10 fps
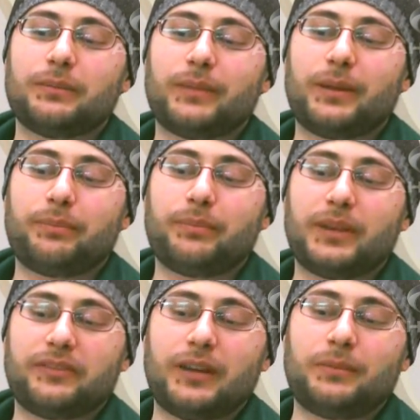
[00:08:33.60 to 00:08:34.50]

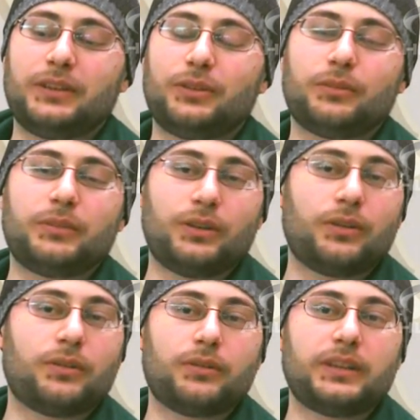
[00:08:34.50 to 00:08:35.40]
my family told me,
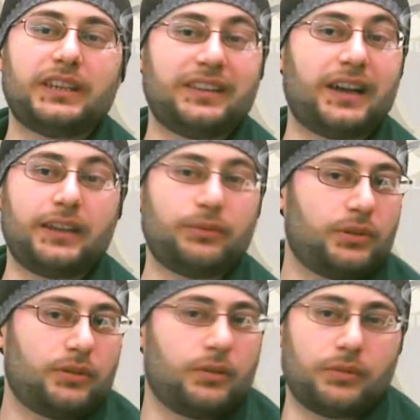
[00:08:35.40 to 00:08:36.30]
no, he died, we
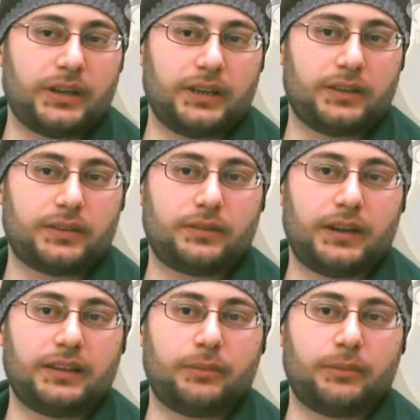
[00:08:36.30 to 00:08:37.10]
don't know where he is, right?